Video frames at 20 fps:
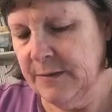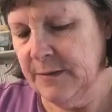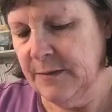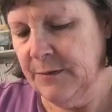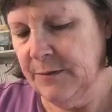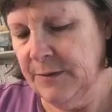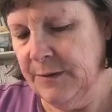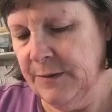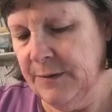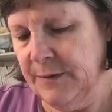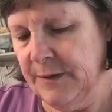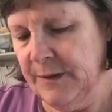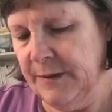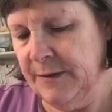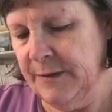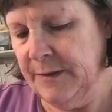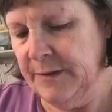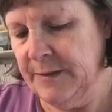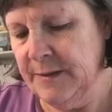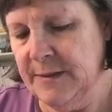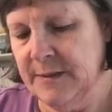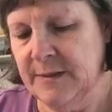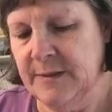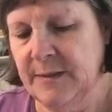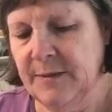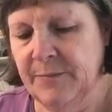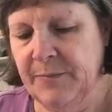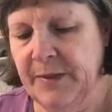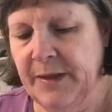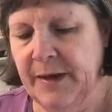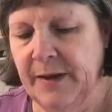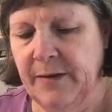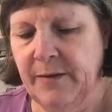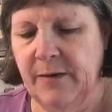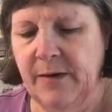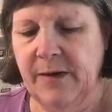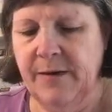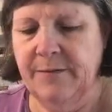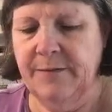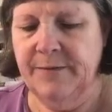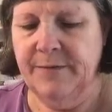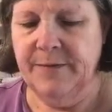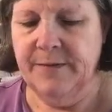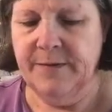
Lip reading: go underneath and snip that off.